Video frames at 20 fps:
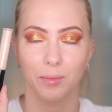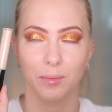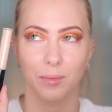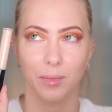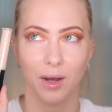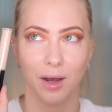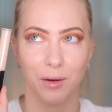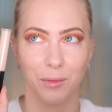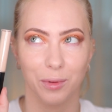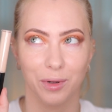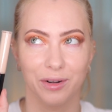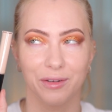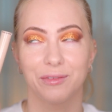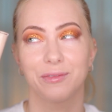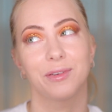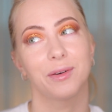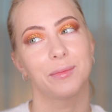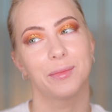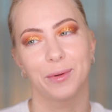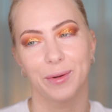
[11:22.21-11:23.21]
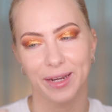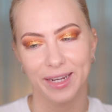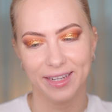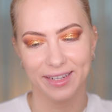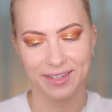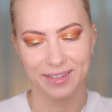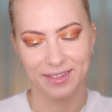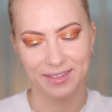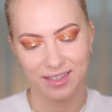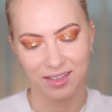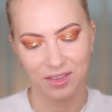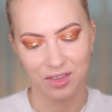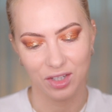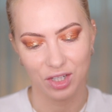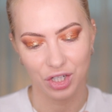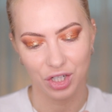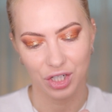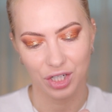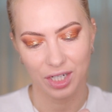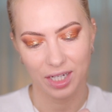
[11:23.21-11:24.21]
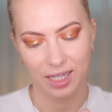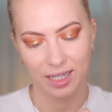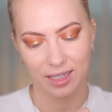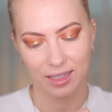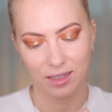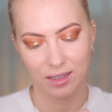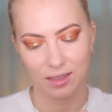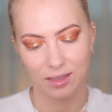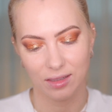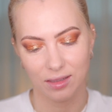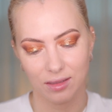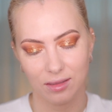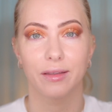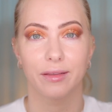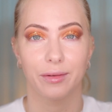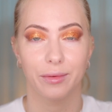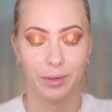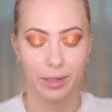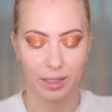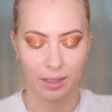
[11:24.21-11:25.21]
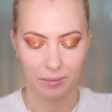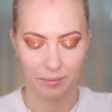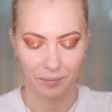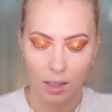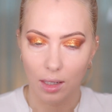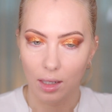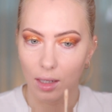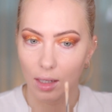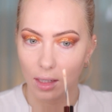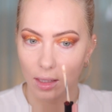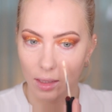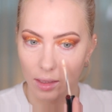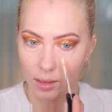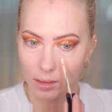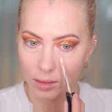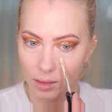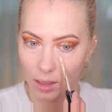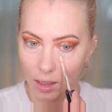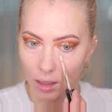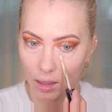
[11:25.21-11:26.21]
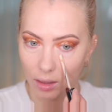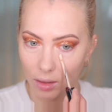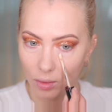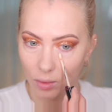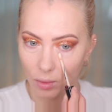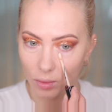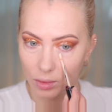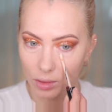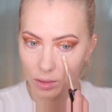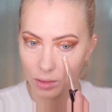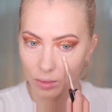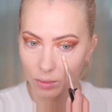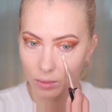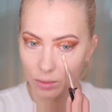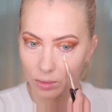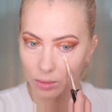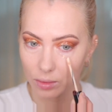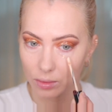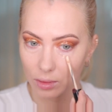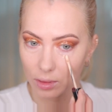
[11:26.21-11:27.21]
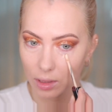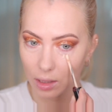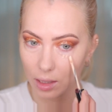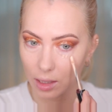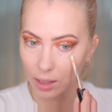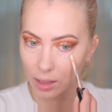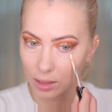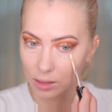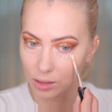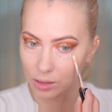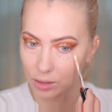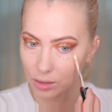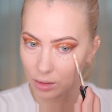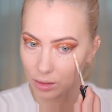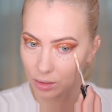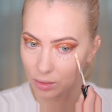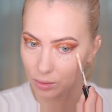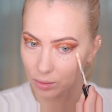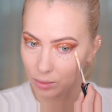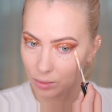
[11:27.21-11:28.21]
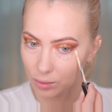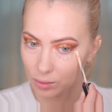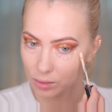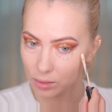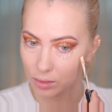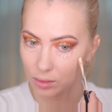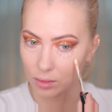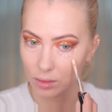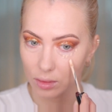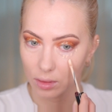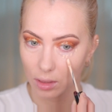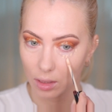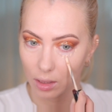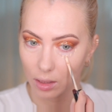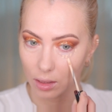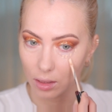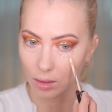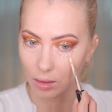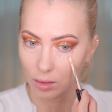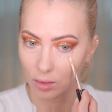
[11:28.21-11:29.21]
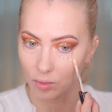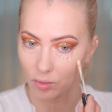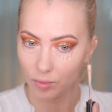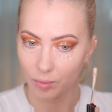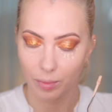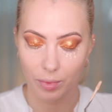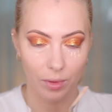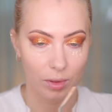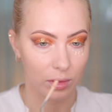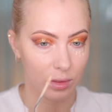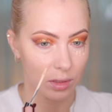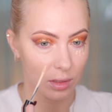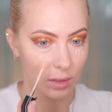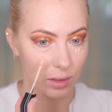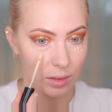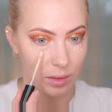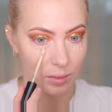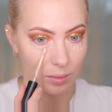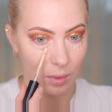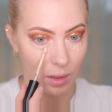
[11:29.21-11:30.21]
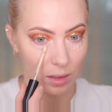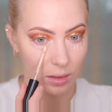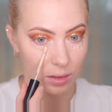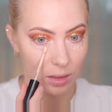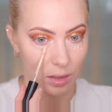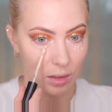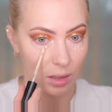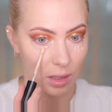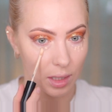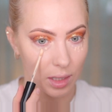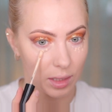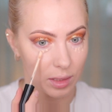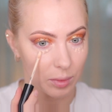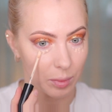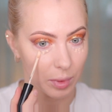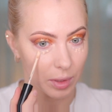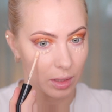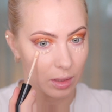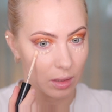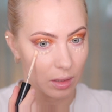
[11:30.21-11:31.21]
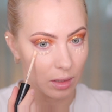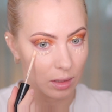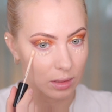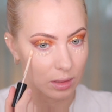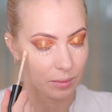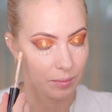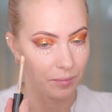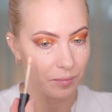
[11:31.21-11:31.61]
Power Fabric in the shade 3. And I also don't like to use a lot of product under eyes, because